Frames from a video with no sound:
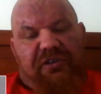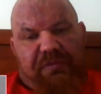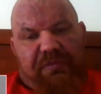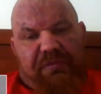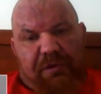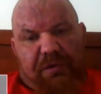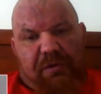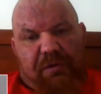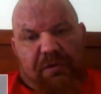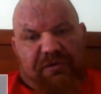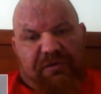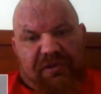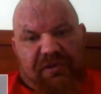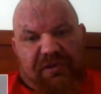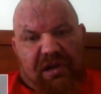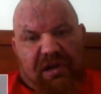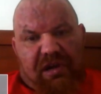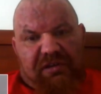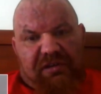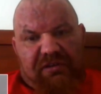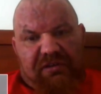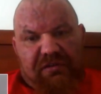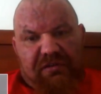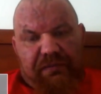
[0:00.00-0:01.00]

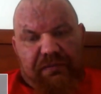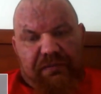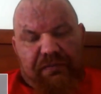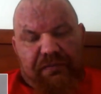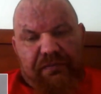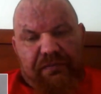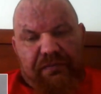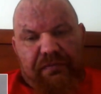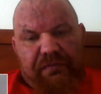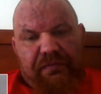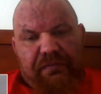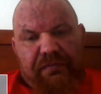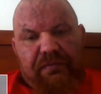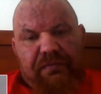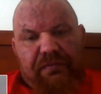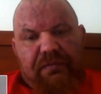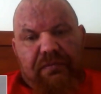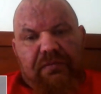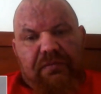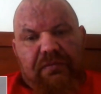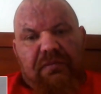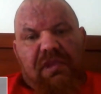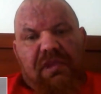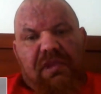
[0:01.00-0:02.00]
spermicides.
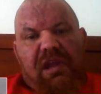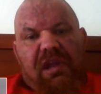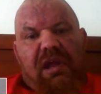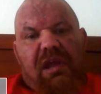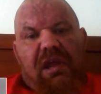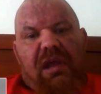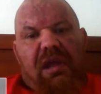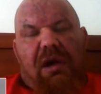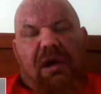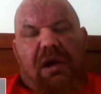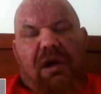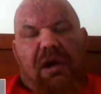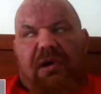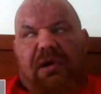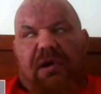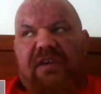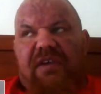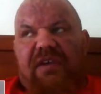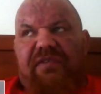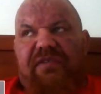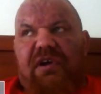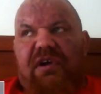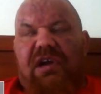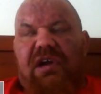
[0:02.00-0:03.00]

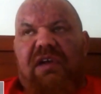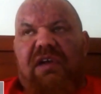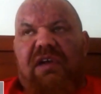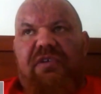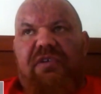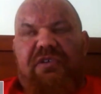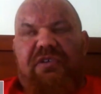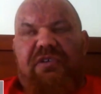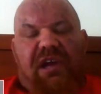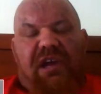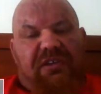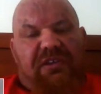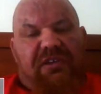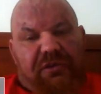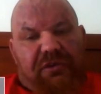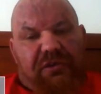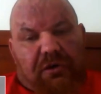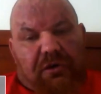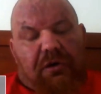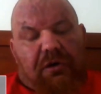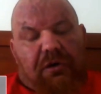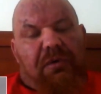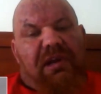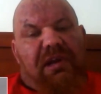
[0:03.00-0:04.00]
However, if you take
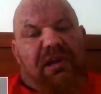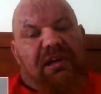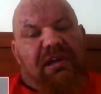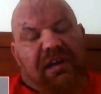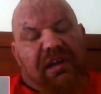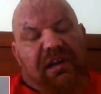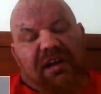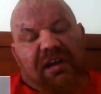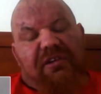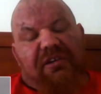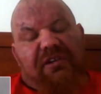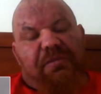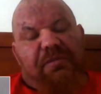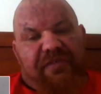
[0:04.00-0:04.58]
taurine, it actually